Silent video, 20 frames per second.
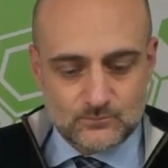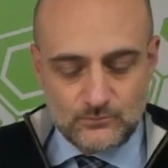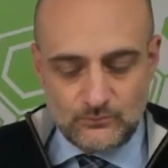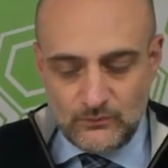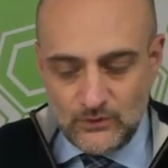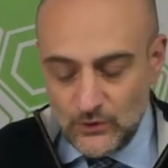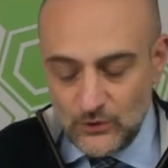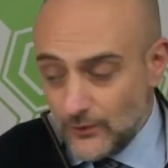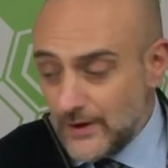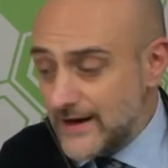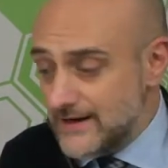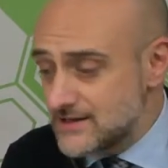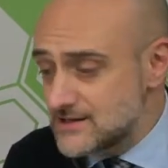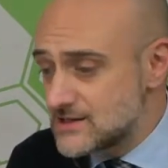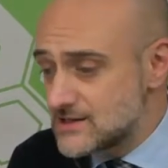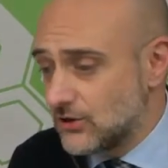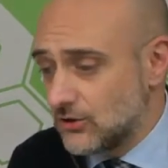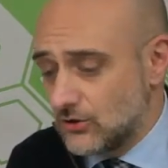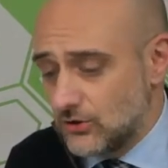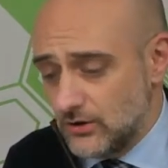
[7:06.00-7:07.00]
Right.
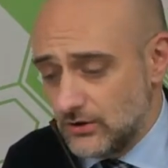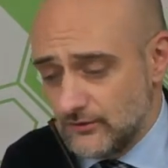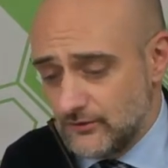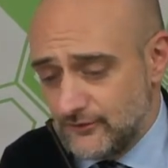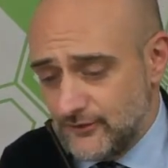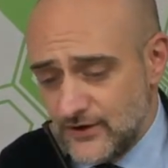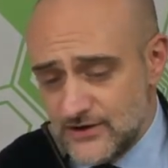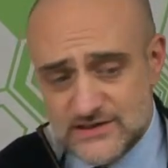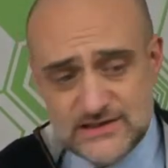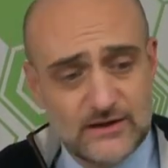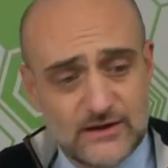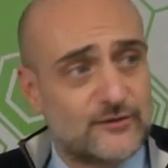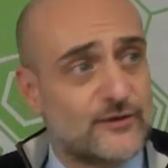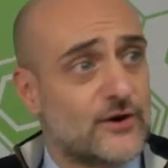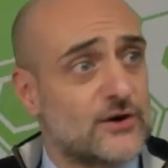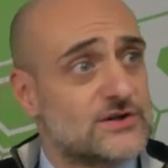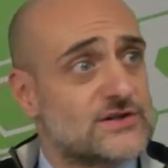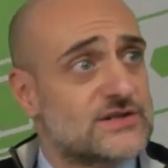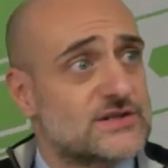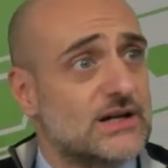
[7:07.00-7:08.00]
So first thing
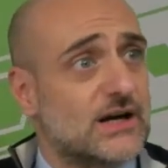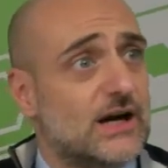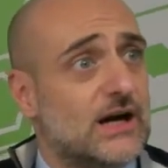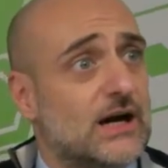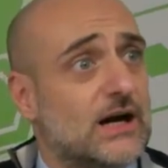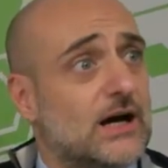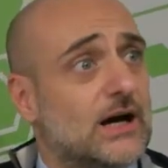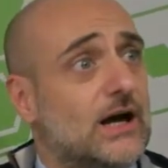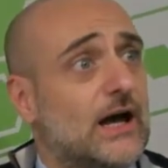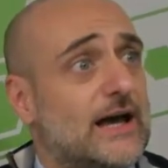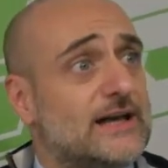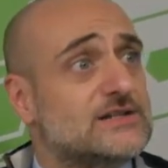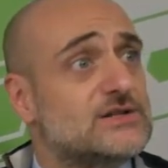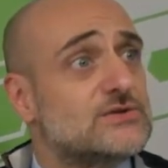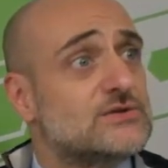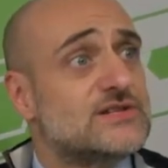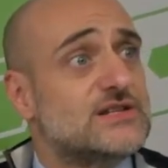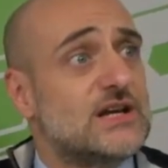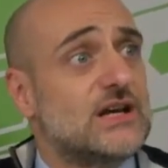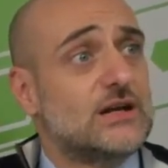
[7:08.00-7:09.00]
first, as you've
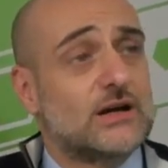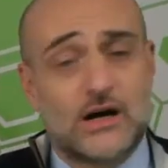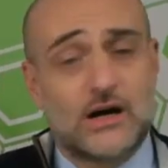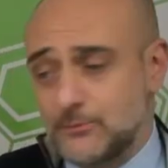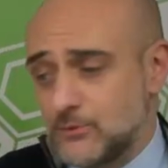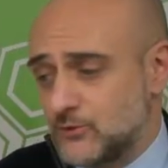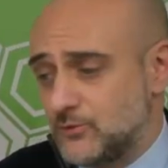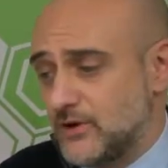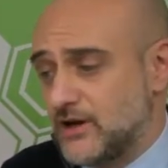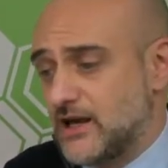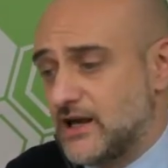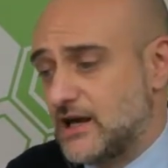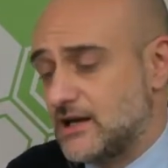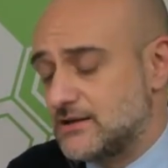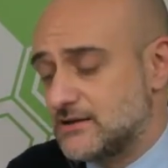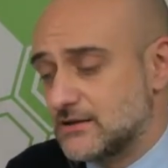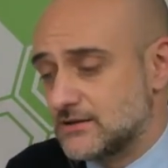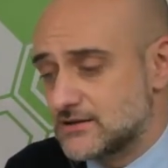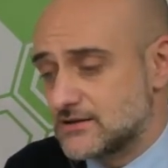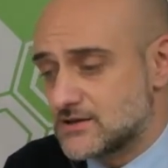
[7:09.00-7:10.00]
seen, Armored
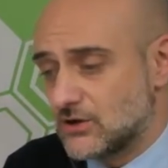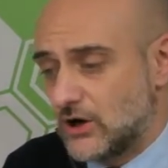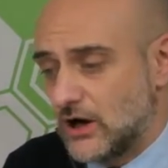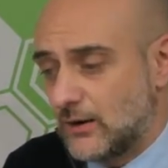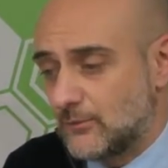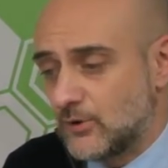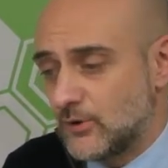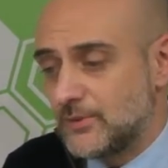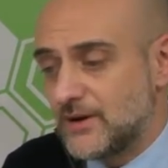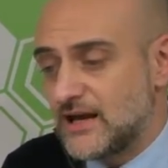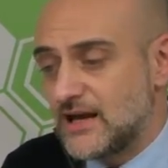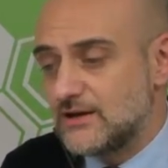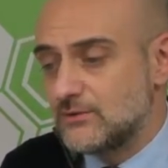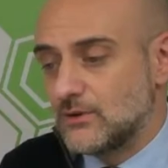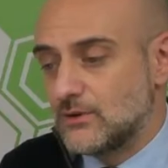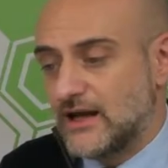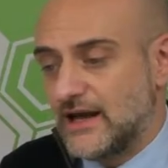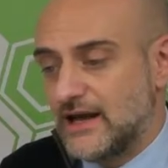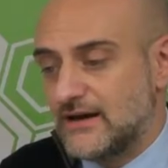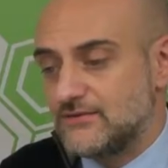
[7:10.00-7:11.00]
Brigade. So Armored Brigade
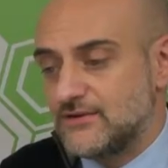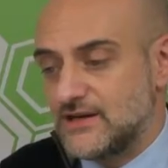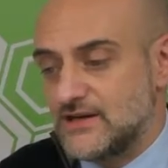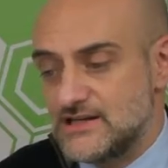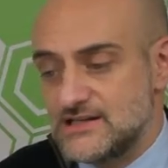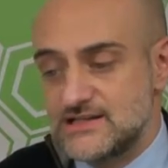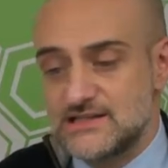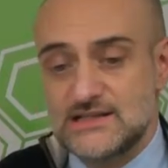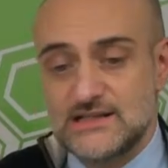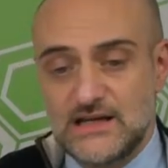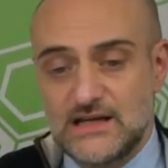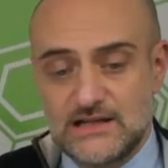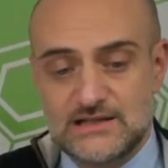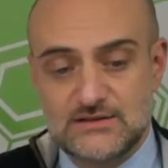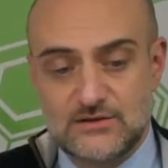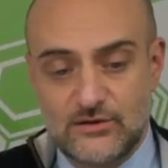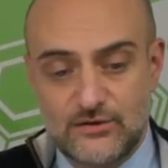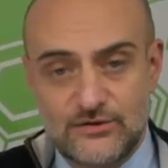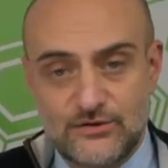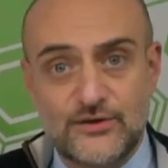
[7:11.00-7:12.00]
will have its
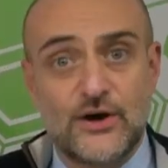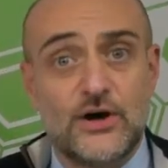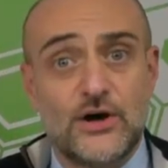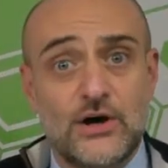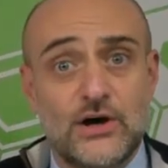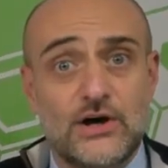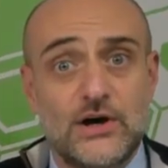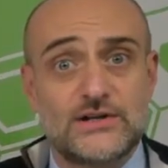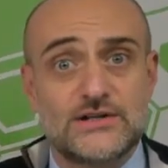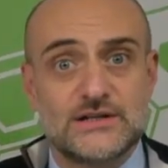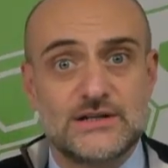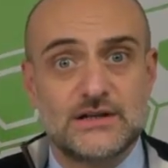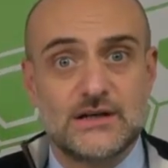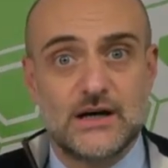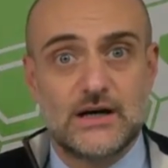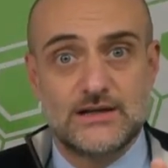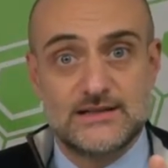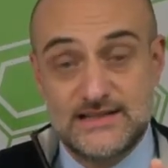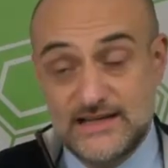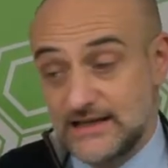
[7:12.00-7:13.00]
3rd
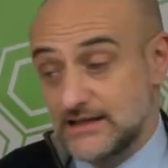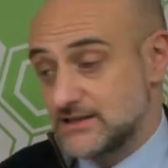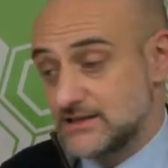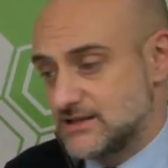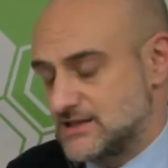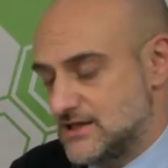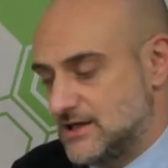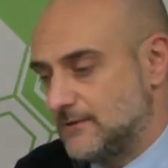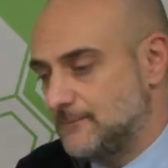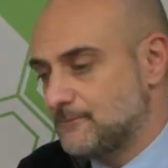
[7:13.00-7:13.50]
DLC.